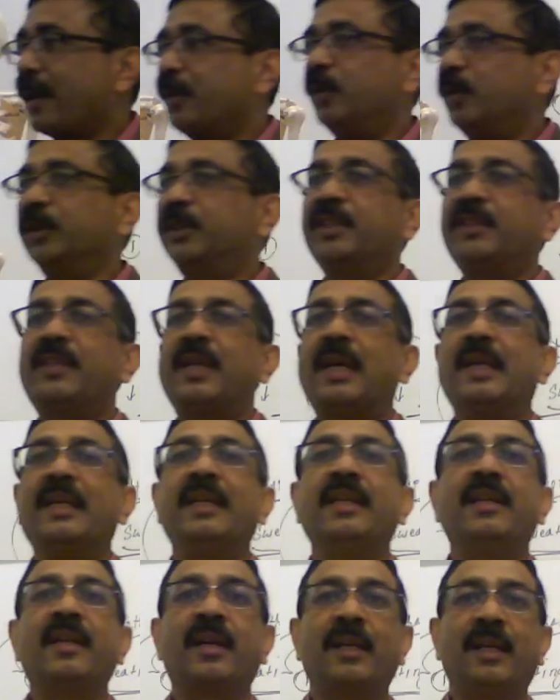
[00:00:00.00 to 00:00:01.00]
which is the
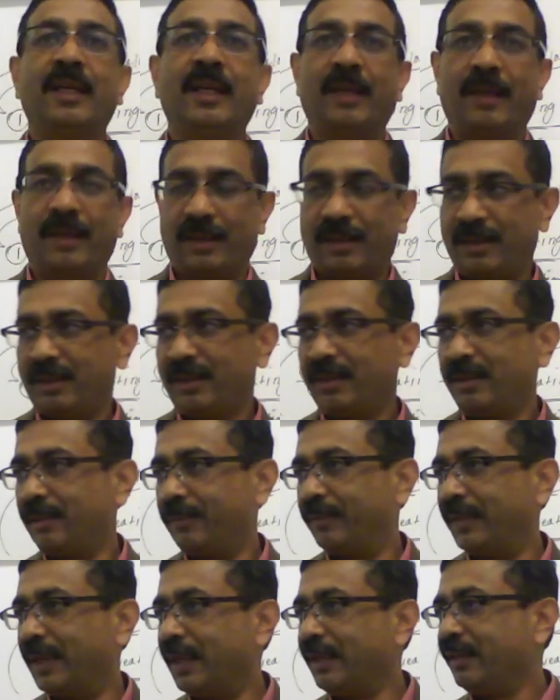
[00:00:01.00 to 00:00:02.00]
inner layer
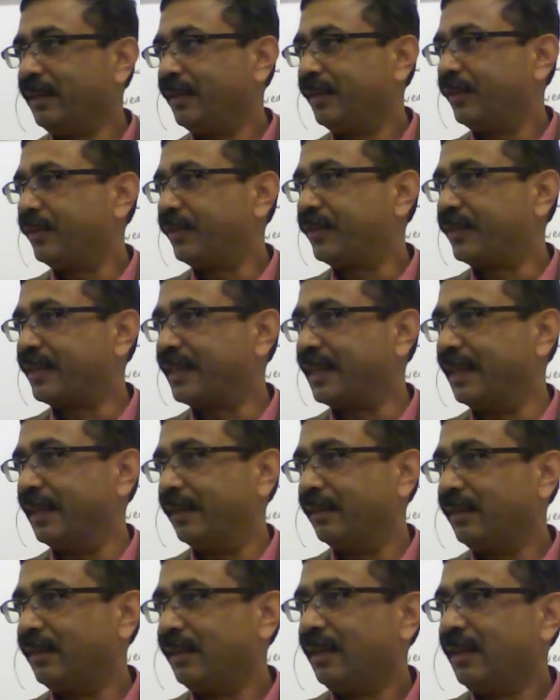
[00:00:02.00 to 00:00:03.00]
of the
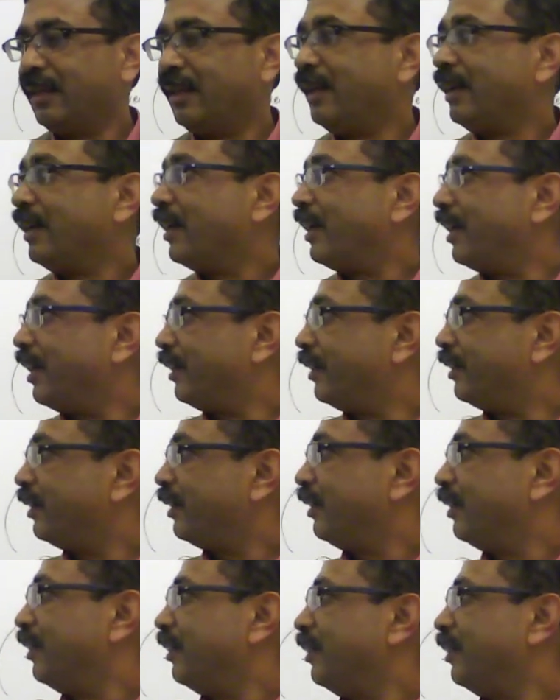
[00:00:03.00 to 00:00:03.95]
skin. And